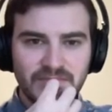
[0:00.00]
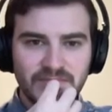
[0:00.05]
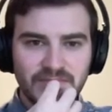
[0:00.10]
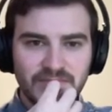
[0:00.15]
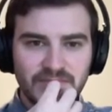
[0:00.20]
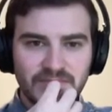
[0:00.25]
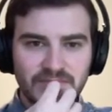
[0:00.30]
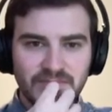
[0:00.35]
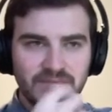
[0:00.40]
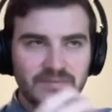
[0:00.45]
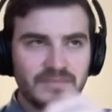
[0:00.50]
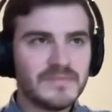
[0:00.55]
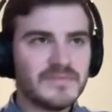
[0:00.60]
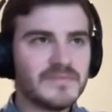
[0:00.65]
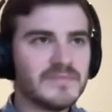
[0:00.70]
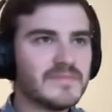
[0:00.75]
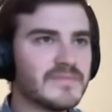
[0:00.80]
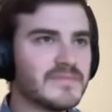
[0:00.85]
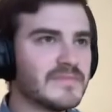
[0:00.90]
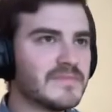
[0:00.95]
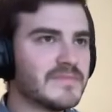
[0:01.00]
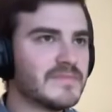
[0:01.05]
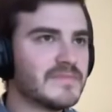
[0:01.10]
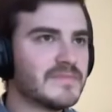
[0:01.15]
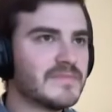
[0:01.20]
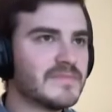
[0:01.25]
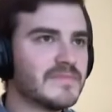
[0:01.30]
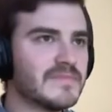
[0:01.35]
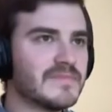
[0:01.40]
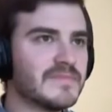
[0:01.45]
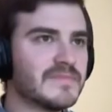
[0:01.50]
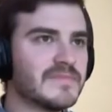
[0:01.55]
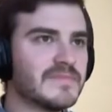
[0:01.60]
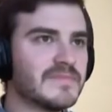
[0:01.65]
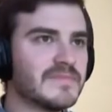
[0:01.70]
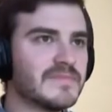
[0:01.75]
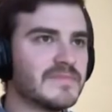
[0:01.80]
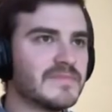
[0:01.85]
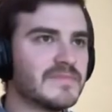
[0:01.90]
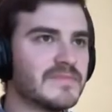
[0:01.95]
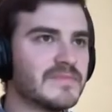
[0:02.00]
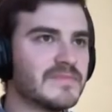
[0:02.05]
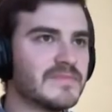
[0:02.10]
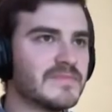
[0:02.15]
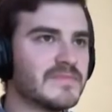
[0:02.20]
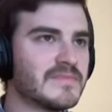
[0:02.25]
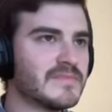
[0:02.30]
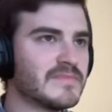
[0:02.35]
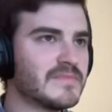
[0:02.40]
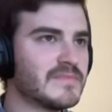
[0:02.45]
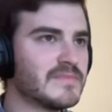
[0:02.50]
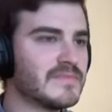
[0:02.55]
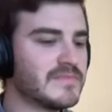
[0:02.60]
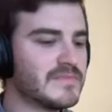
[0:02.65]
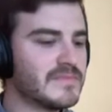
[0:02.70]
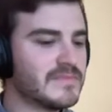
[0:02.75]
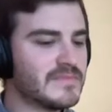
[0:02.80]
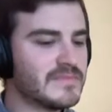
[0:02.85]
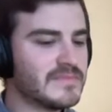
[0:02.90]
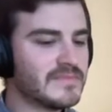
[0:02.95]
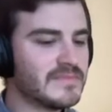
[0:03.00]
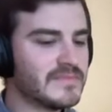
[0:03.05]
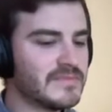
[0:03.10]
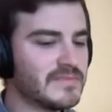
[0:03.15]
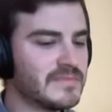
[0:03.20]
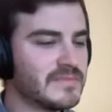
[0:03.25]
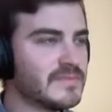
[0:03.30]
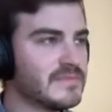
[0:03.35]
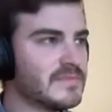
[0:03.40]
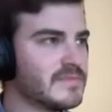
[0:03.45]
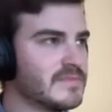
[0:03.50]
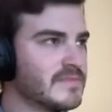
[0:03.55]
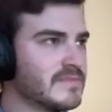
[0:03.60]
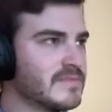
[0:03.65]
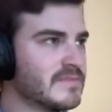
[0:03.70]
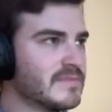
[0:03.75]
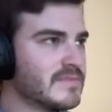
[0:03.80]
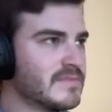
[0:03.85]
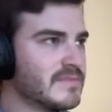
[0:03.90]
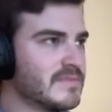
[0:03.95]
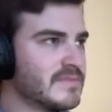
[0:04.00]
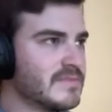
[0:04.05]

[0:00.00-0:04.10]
(not speaking)